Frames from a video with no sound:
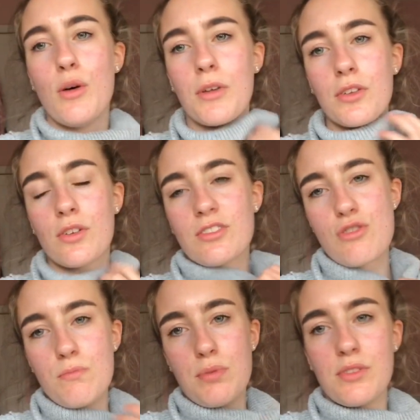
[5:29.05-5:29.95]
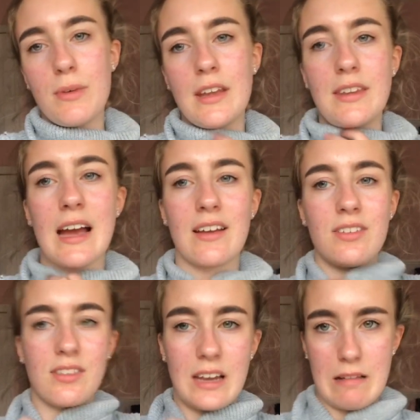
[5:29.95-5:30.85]
one of those jumpers where the neck
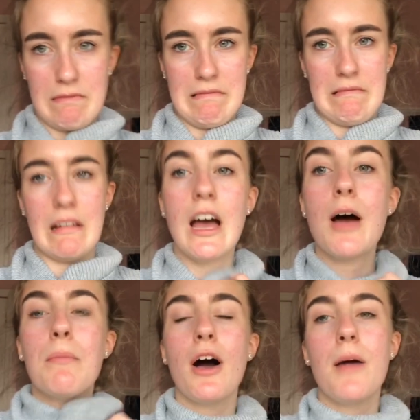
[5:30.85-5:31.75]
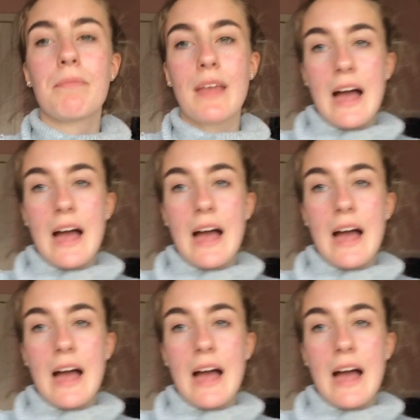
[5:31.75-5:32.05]
is just like mm. but um